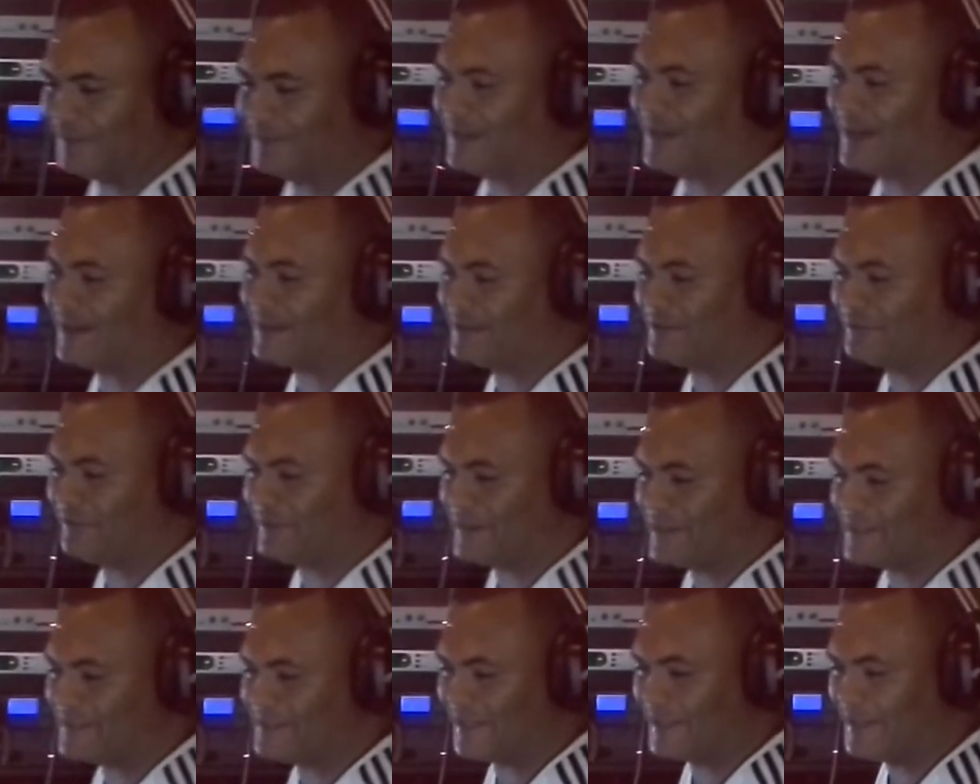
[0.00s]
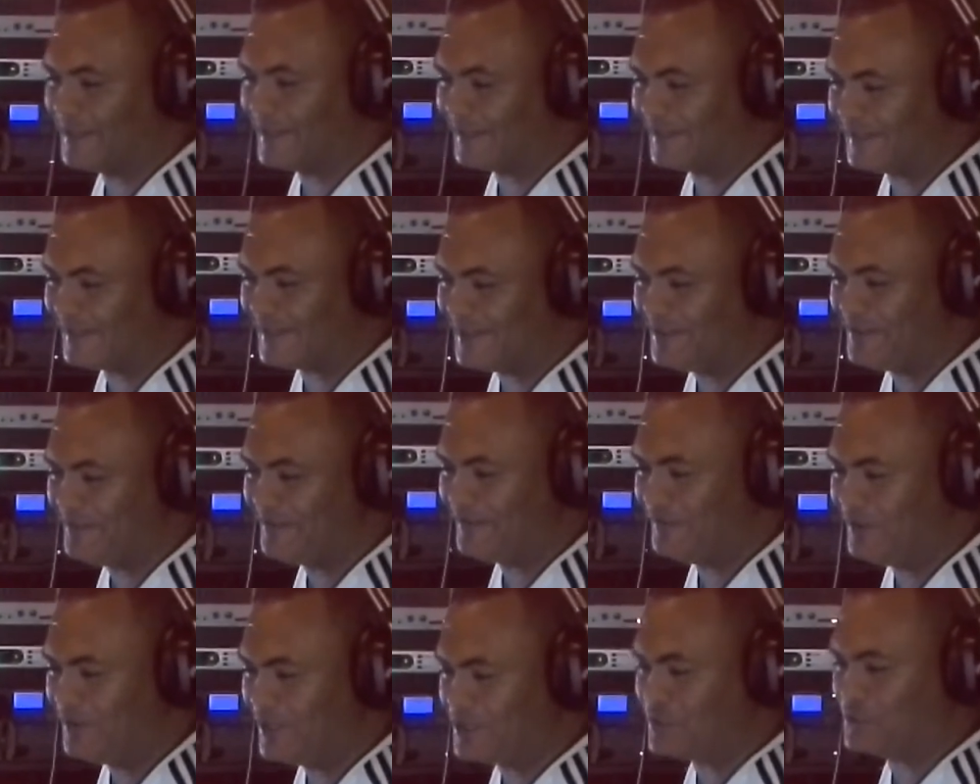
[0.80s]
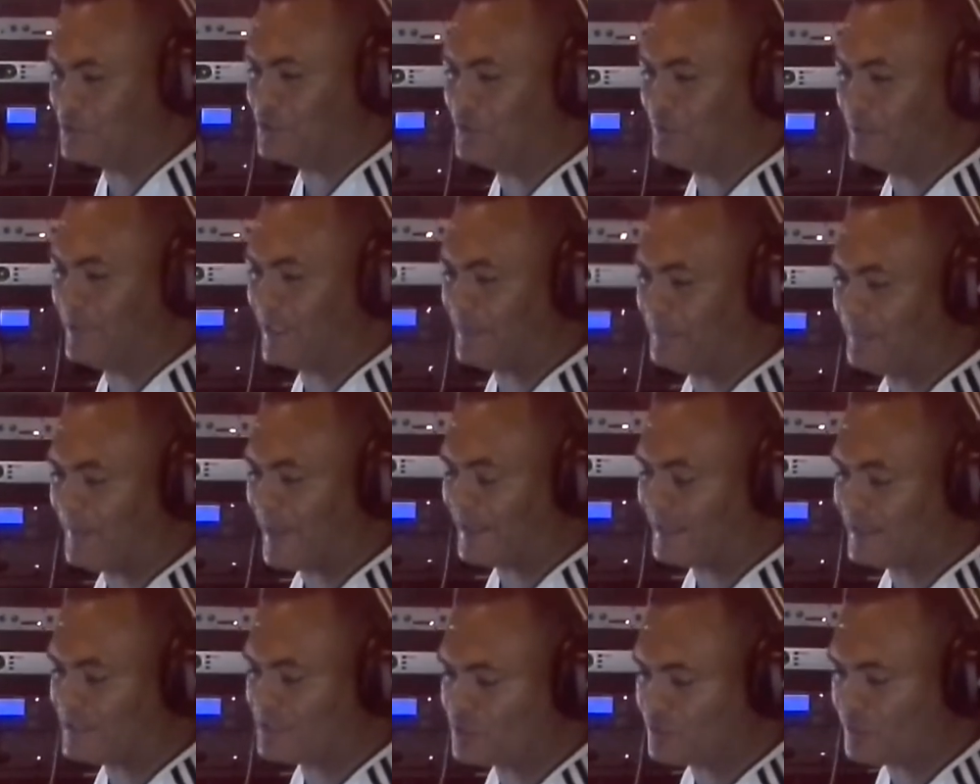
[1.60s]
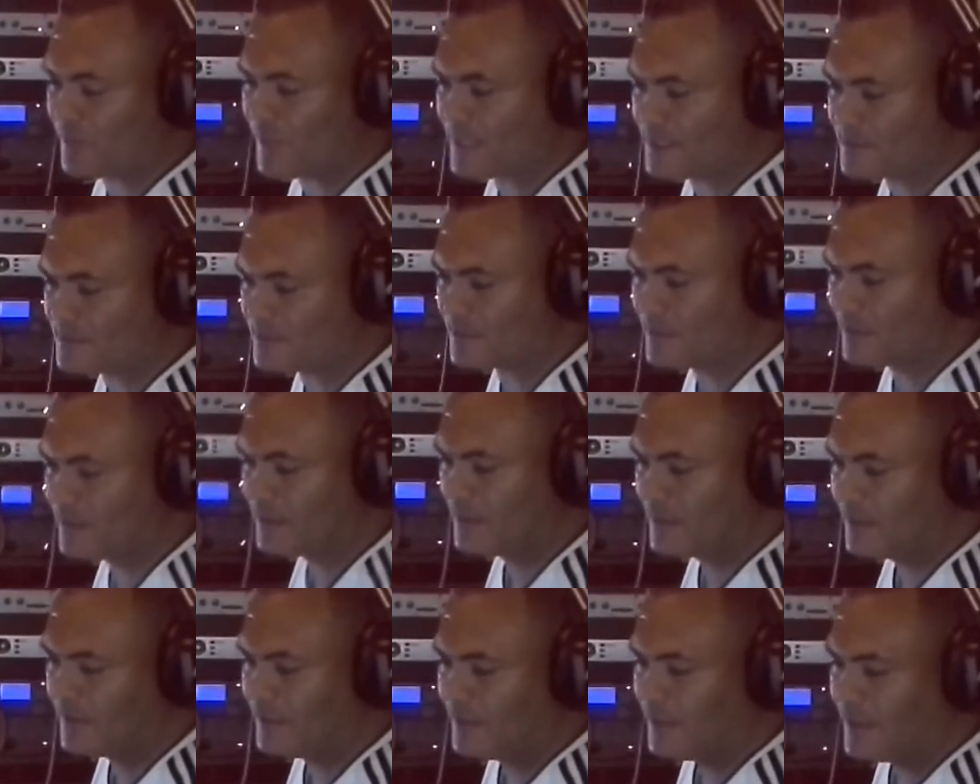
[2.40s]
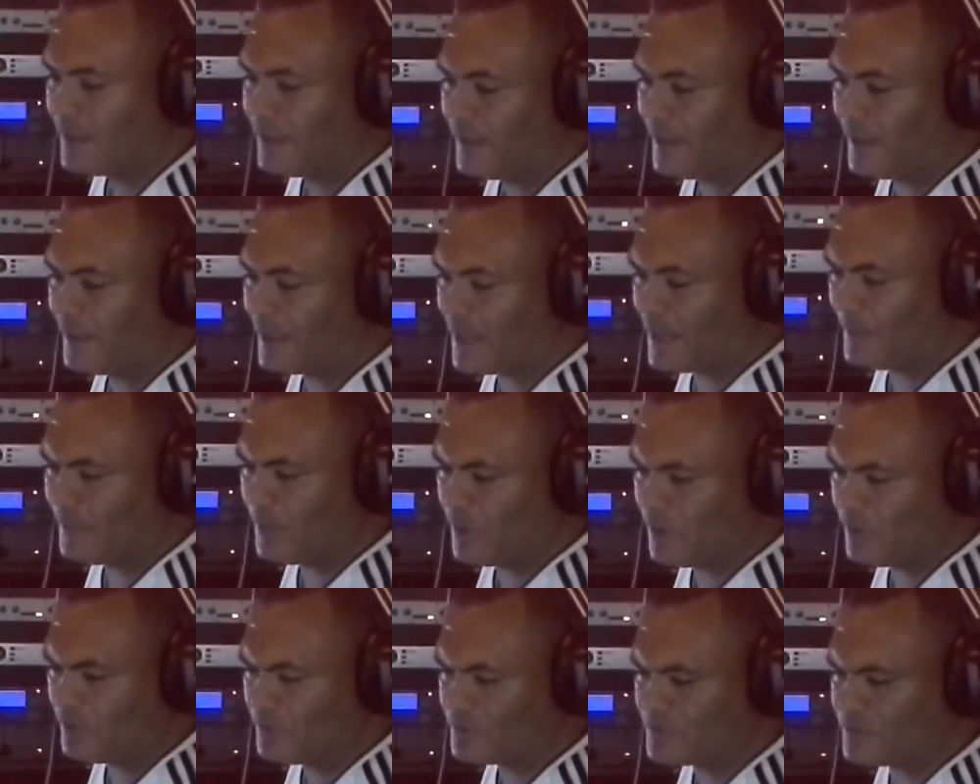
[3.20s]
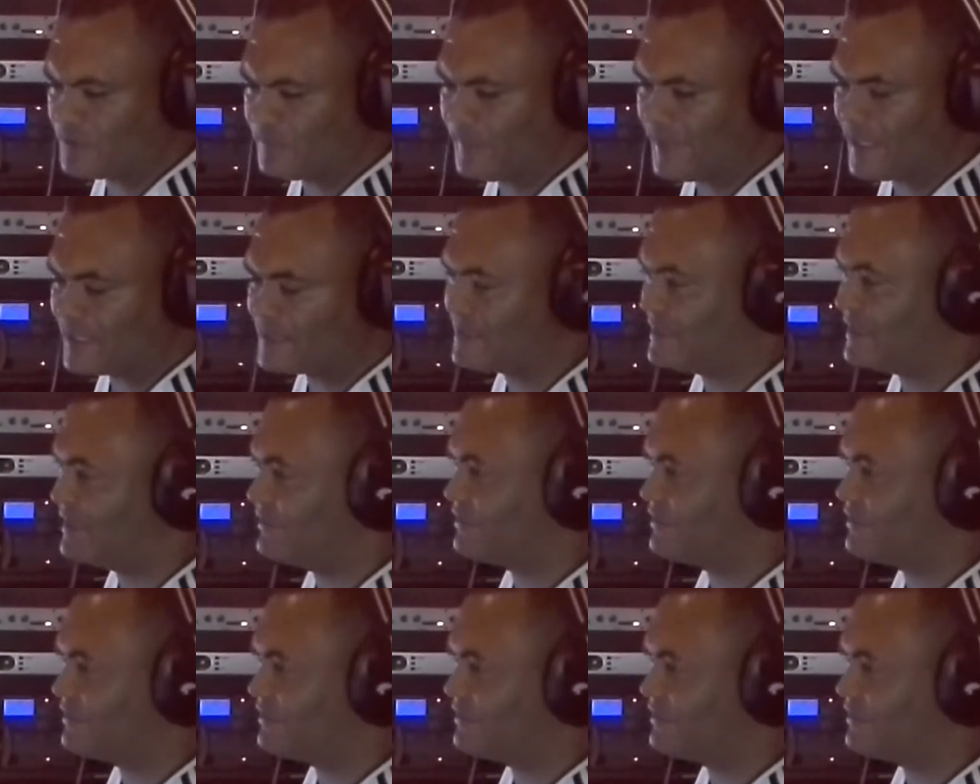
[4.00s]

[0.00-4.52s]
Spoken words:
current affairs, the issue that matters to us. And I'm your host, Sebastian,